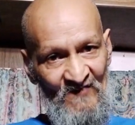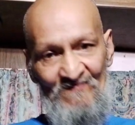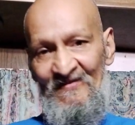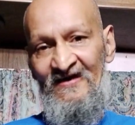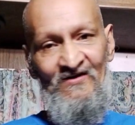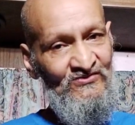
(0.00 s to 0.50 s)

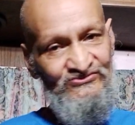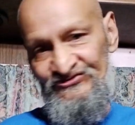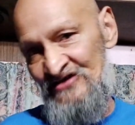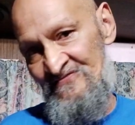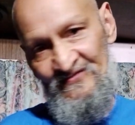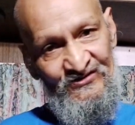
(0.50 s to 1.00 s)
But He won't
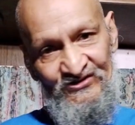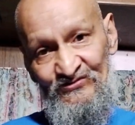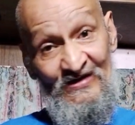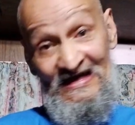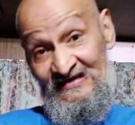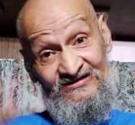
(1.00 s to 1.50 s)
strive with you.
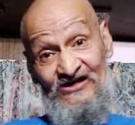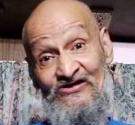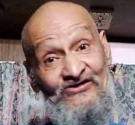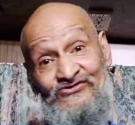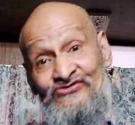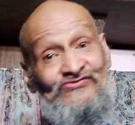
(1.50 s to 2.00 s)
We got to tell
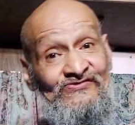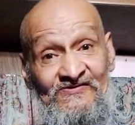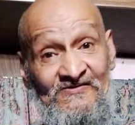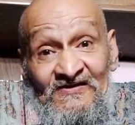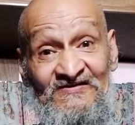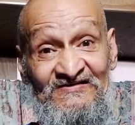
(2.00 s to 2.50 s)
you the truth.
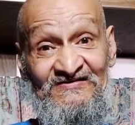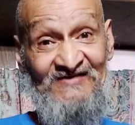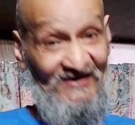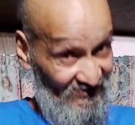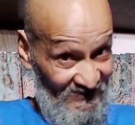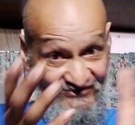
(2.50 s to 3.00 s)

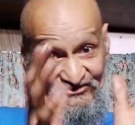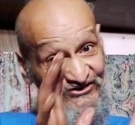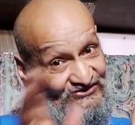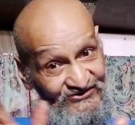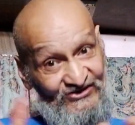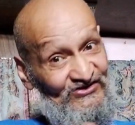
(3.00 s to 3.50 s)
He'll let you
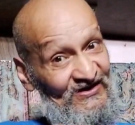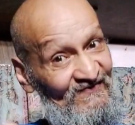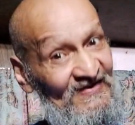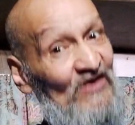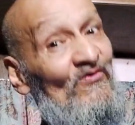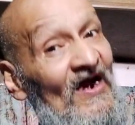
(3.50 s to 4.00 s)
continue
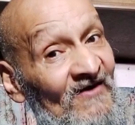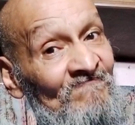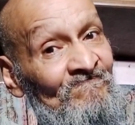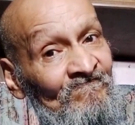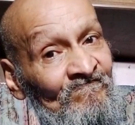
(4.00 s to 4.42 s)
living that way.